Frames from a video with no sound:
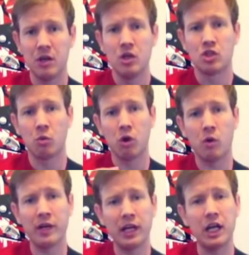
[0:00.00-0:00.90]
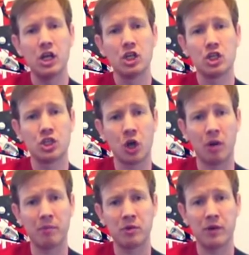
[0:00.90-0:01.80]
So we're going in a
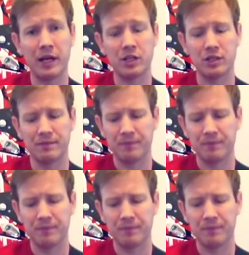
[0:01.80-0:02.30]
sharp direction.